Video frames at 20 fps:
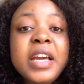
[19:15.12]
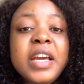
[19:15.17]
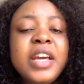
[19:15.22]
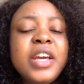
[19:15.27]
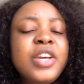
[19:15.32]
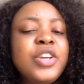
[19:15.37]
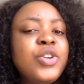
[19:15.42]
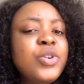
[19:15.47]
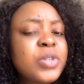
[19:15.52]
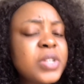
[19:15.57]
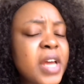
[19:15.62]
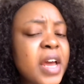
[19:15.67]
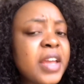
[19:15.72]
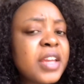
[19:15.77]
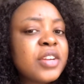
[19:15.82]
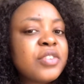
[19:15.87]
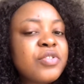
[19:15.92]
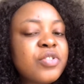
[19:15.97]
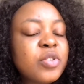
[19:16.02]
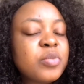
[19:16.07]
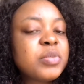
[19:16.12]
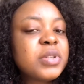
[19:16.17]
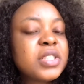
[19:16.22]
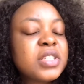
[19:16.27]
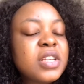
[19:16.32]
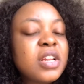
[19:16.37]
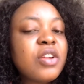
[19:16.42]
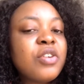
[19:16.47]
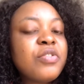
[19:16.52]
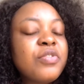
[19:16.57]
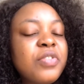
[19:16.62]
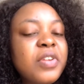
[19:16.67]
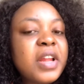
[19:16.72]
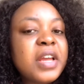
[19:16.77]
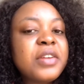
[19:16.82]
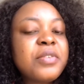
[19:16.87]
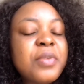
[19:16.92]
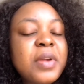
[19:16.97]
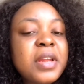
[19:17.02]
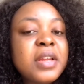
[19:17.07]
You're tired from such a long
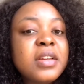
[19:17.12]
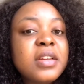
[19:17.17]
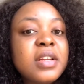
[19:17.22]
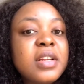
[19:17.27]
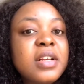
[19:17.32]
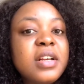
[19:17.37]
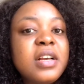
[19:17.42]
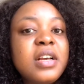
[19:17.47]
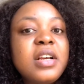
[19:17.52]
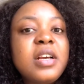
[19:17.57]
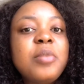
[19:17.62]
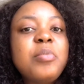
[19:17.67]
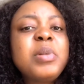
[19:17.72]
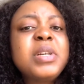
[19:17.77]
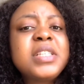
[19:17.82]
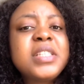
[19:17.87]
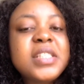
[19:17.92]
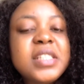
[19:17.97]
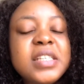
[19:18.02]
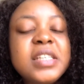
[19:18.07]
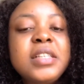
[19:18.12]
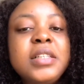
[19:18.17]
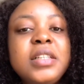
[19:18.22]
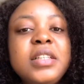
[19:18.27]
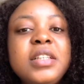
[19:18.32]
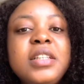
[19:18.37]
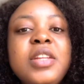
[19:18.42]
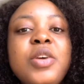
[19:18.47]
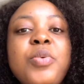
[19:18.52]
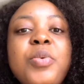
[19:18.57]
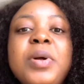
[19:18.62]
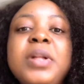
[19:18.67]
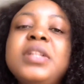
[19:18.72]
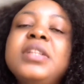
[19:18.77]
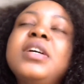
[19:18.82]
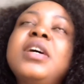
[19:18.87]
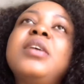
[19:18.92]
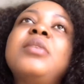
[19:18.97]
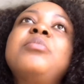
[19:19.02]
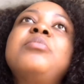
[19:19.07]
flight, right? But still, the
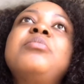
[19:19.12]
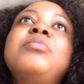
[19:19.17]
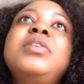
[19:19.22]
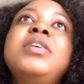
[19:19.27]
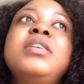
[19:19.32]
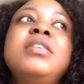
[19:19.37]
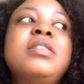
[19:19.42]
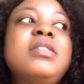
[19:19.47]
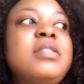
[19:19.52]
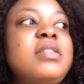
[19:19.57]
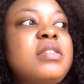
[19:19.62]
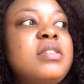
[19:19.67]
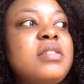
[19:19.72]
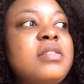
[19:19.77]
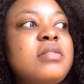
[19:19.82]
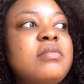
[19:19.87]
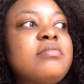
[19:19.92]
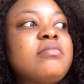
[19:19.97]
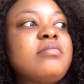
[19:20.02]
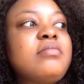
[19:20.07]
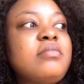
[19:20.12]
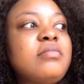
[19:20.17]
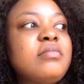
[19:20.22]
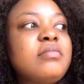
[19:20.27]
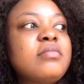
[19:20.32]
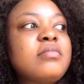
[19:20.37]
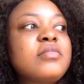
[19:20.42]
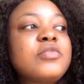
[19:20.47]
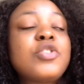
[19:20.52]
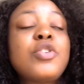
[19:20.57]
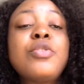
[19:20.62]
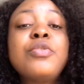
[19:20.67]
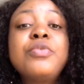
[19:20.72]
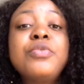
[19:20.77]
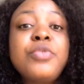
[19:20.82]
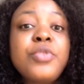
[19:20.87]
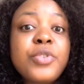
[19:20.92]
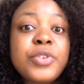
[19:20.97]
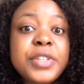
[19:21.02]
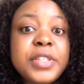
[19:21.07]
welcome is
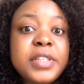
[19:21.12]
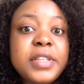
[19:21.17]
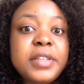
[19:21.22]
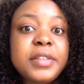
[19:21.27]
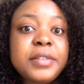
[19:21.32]
comforting,